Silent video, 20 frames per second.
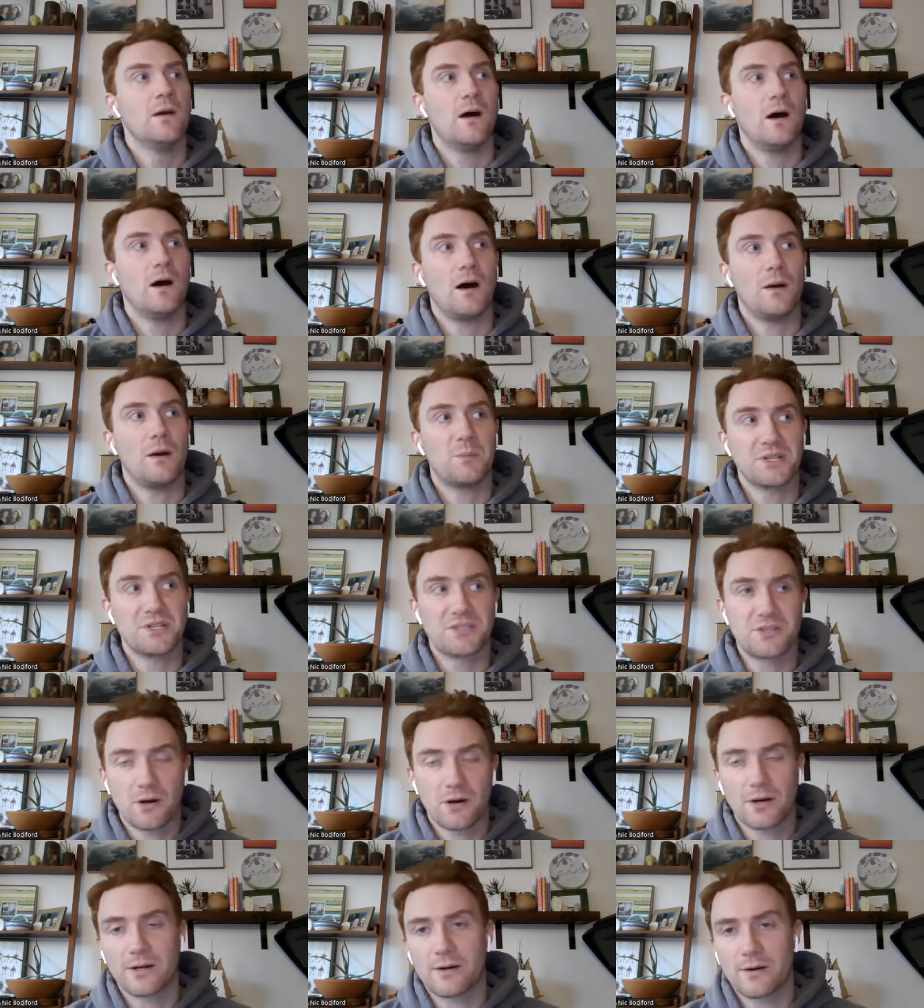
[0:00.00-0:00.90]
uh, but his
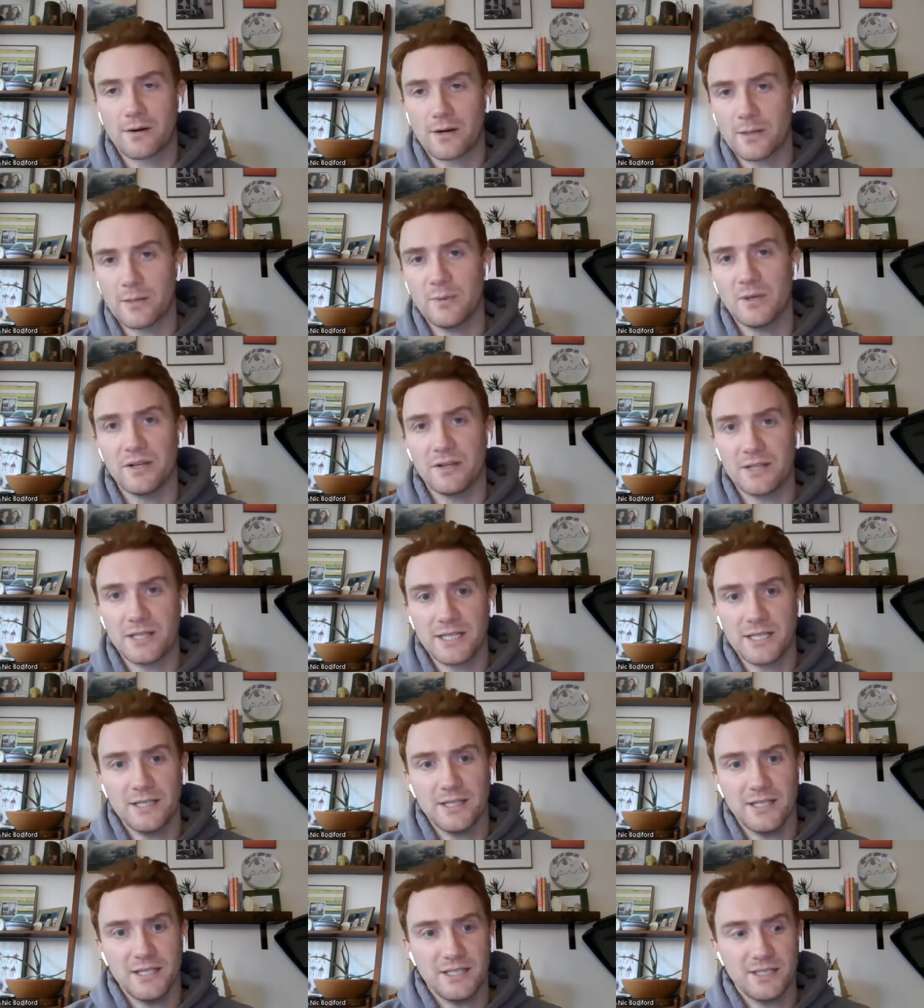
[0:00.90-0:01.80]
target earning
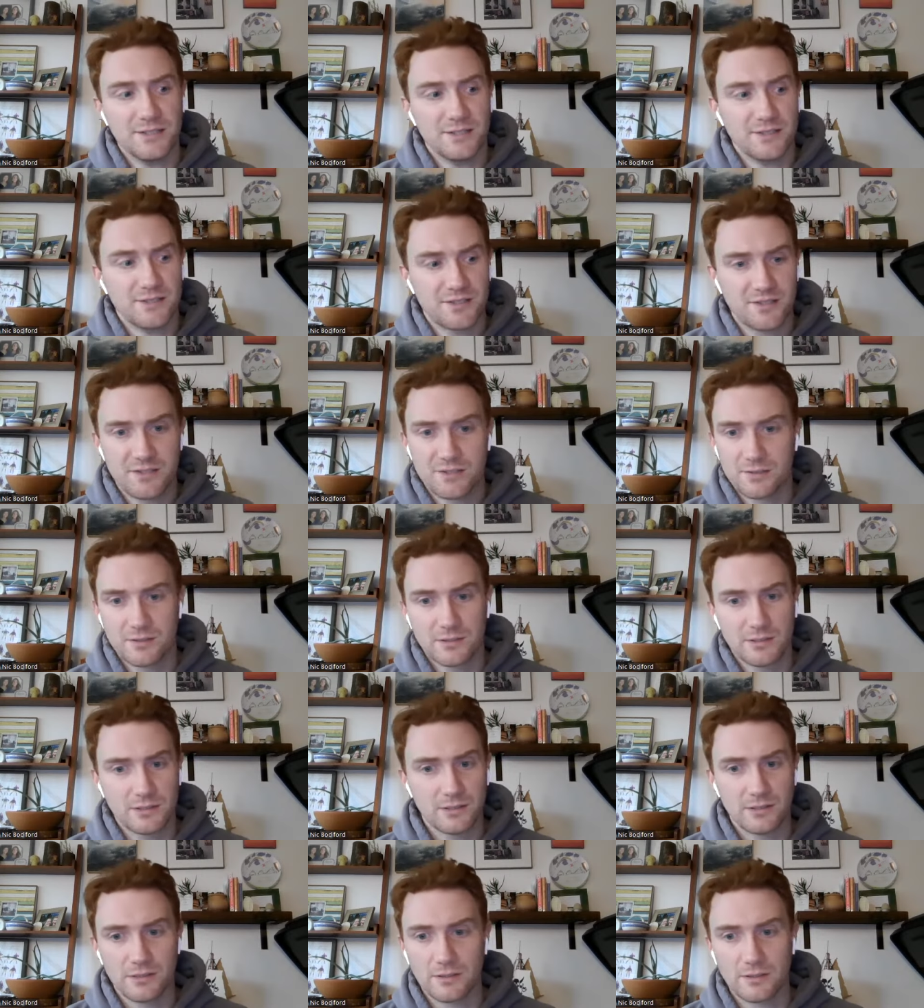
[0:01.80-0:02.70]
ability is
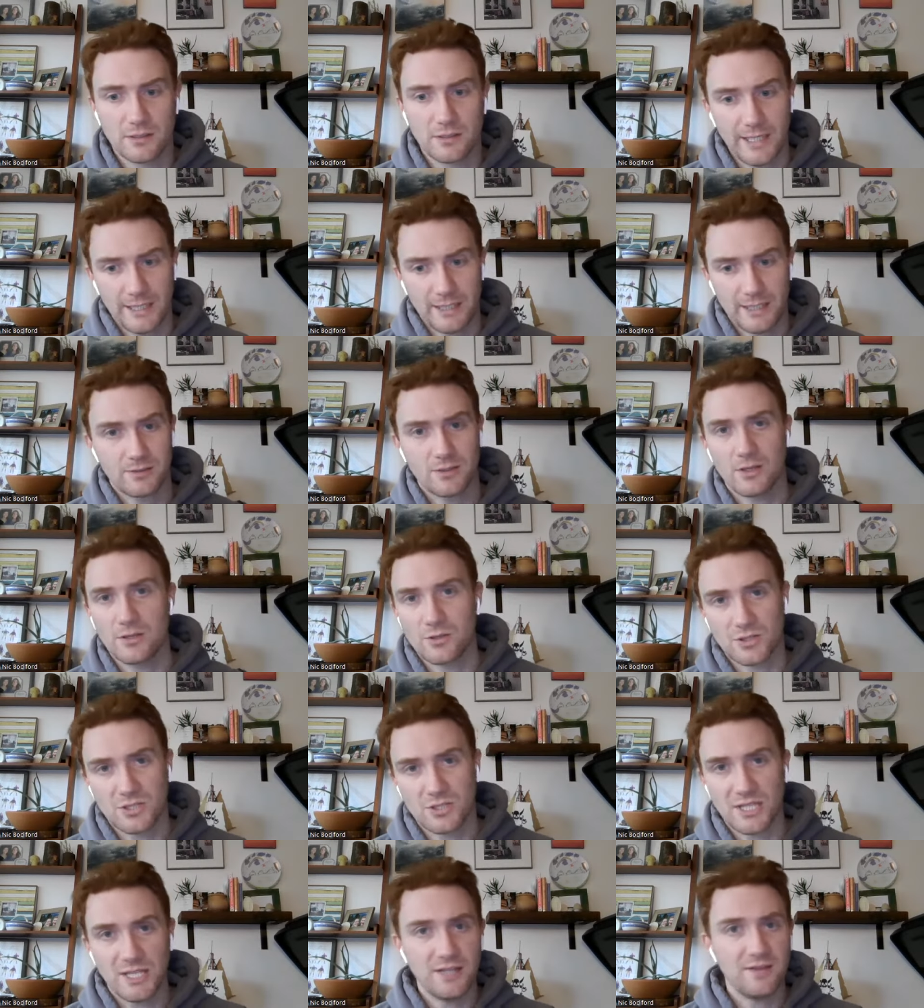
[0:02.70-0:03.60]
like
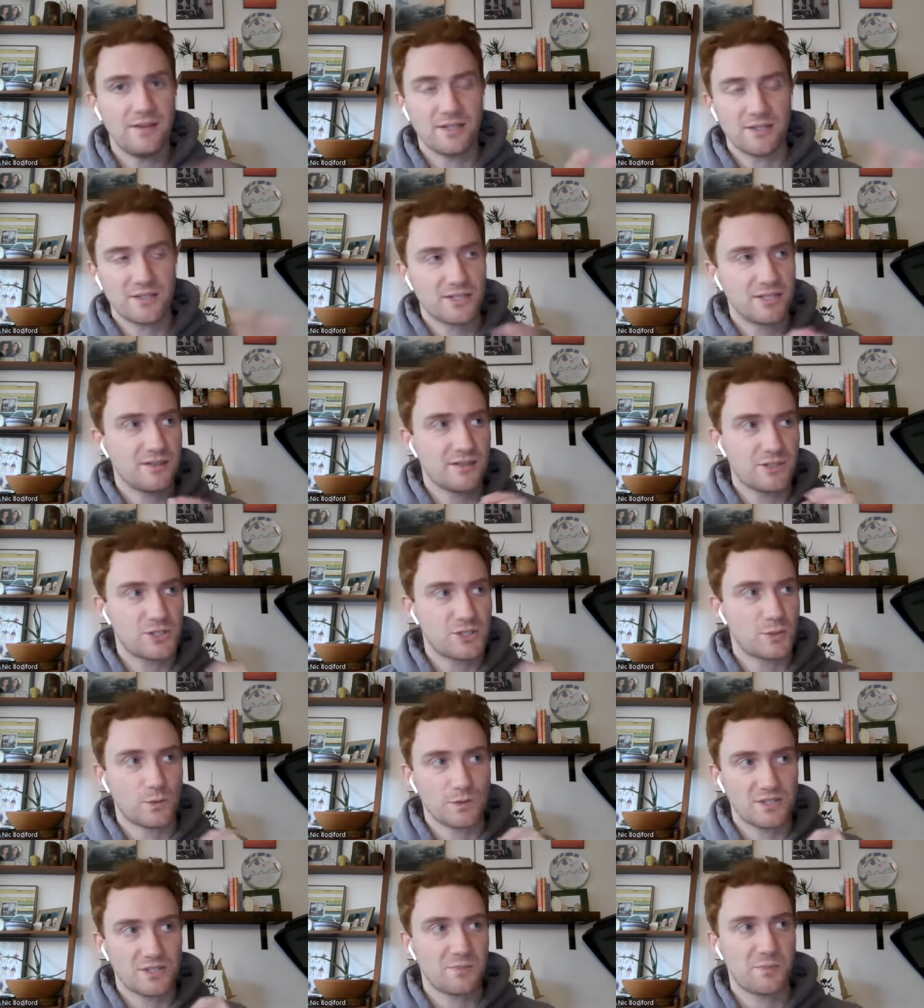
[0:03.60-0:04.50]
just in this in the
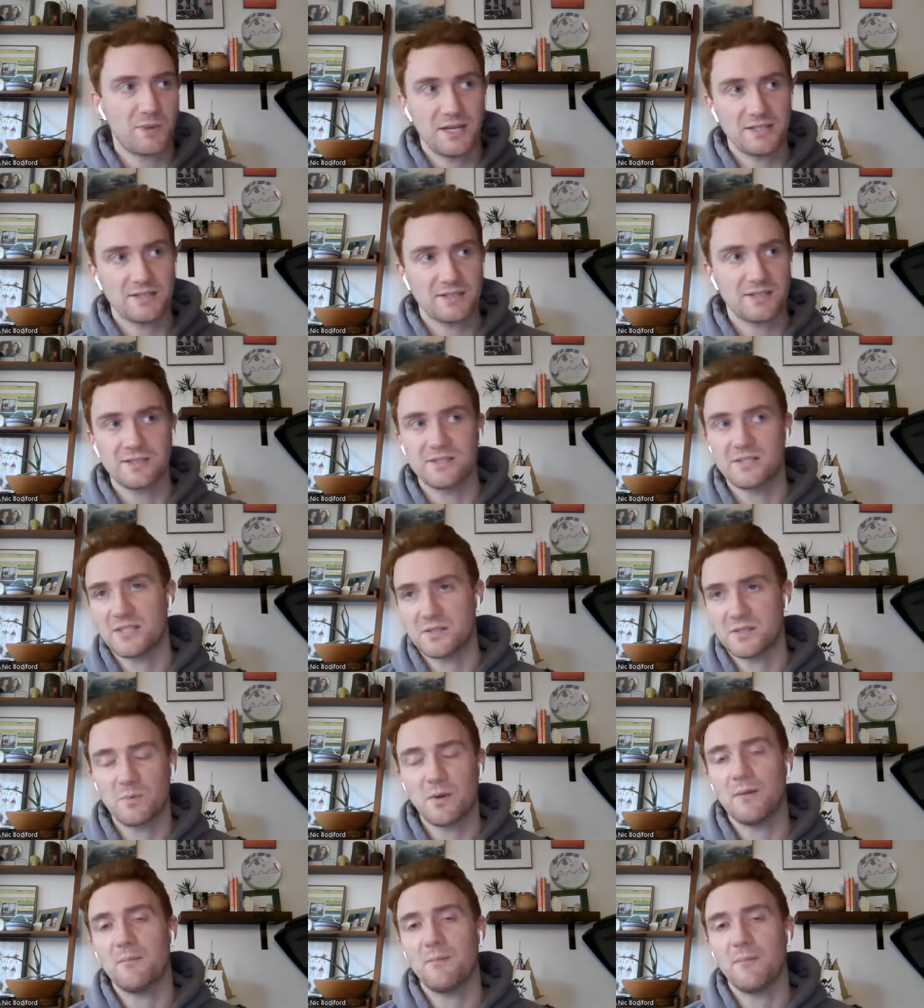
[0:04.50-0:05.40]
short span since he's
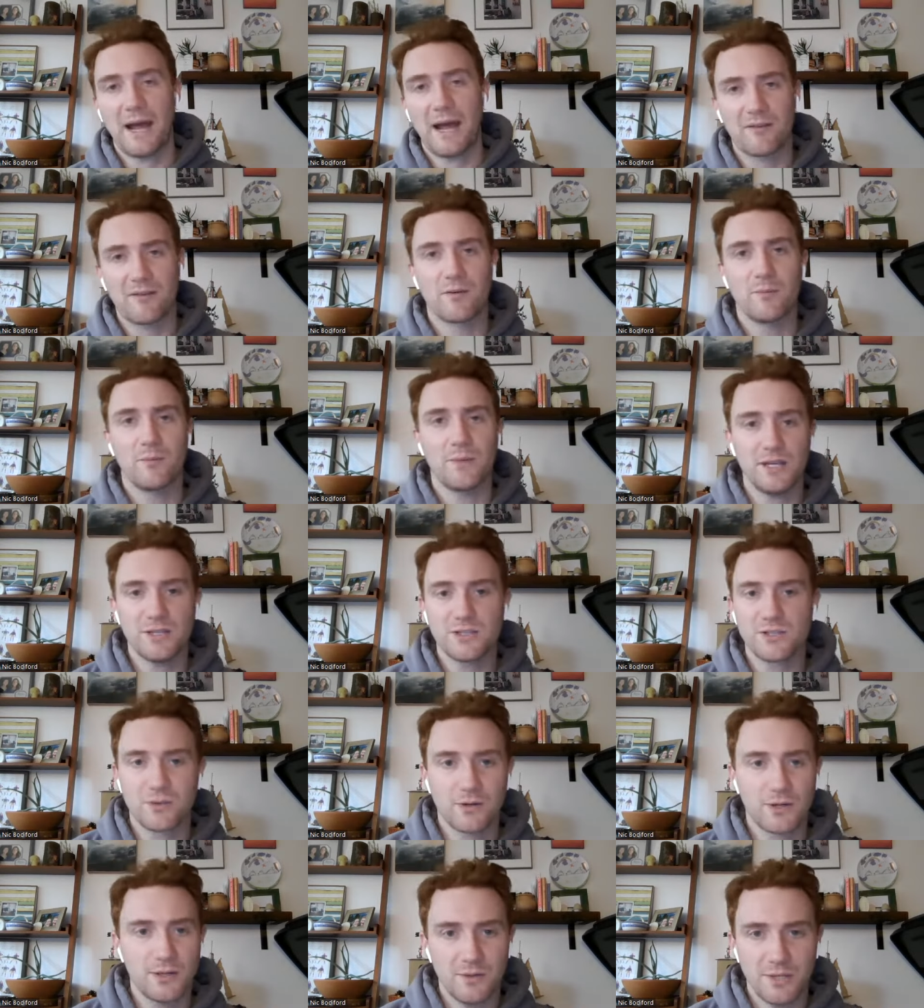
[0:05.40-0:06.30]
been back from the
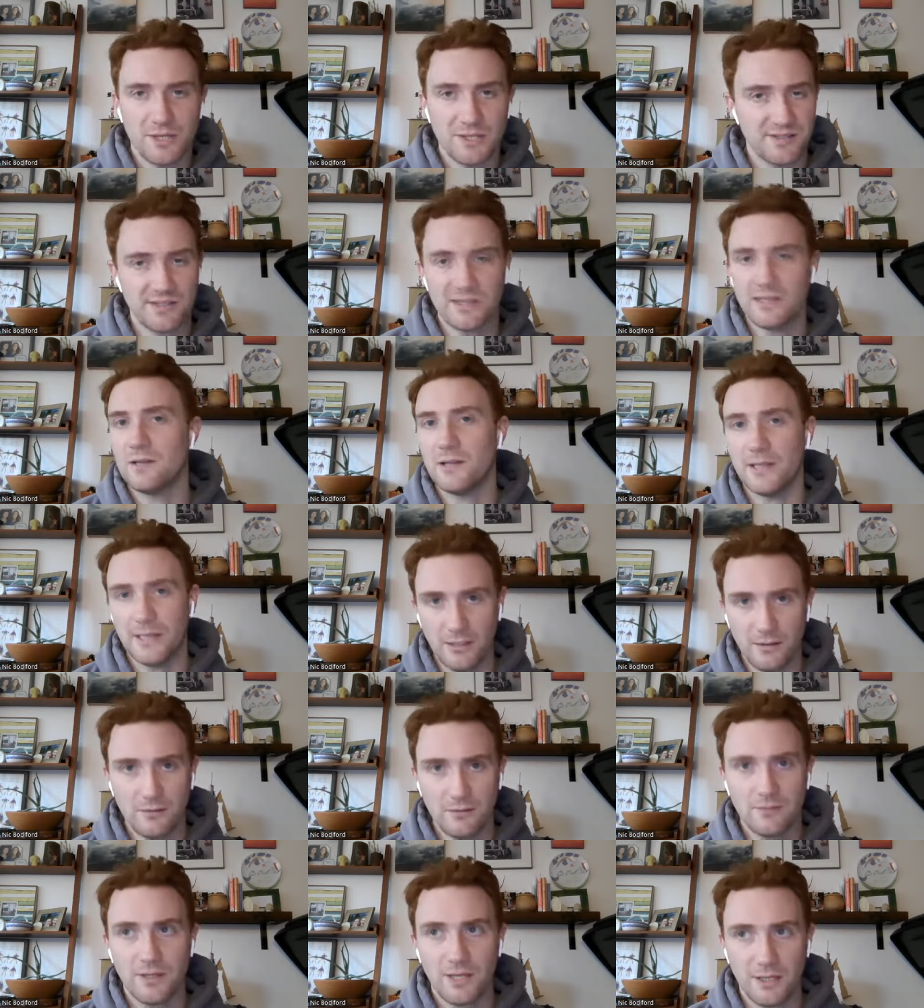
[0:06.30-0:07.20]
injury is elite.
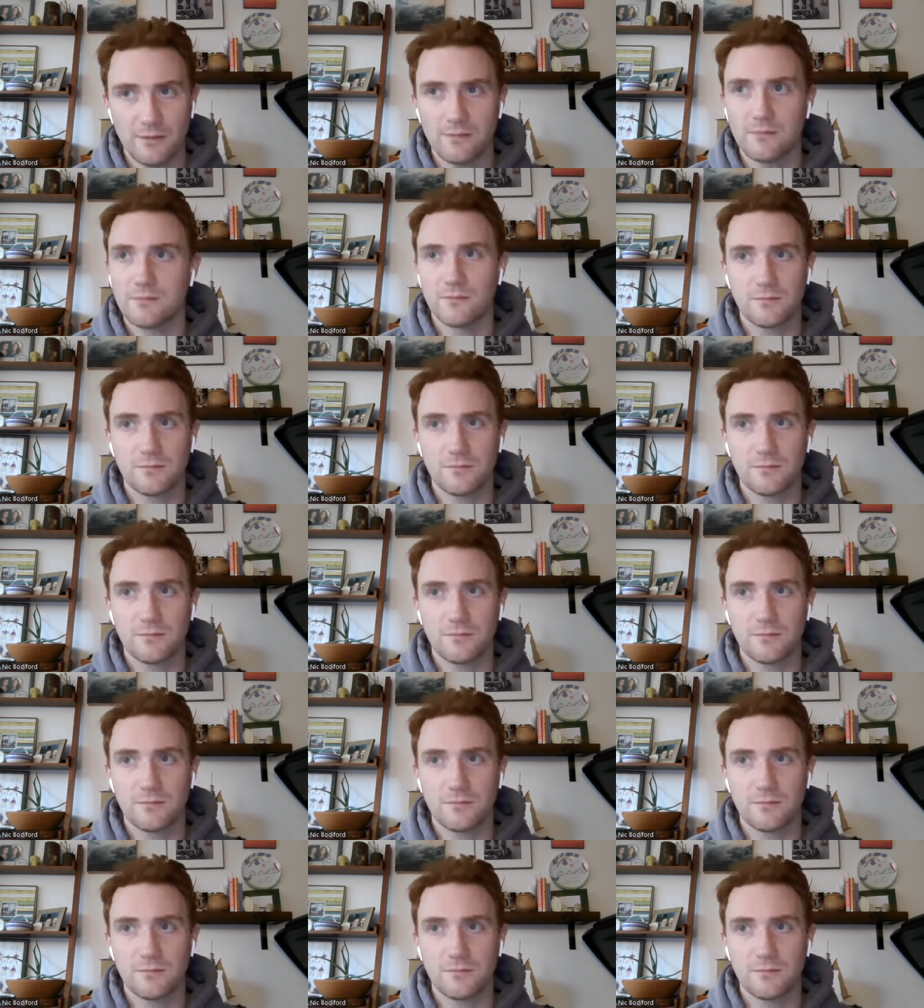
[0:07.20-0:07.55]
It